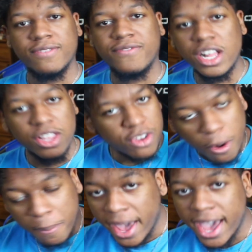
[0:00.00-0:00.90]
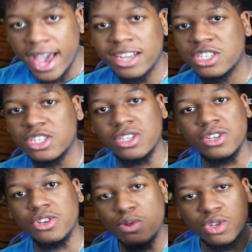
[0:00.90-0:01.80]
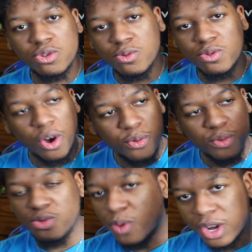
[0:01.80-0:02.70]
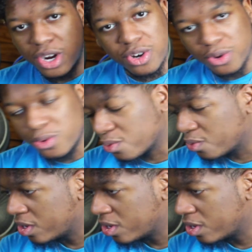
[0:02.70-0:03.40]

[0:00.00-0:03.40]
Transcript: follow your passion, do what you know what you want to do.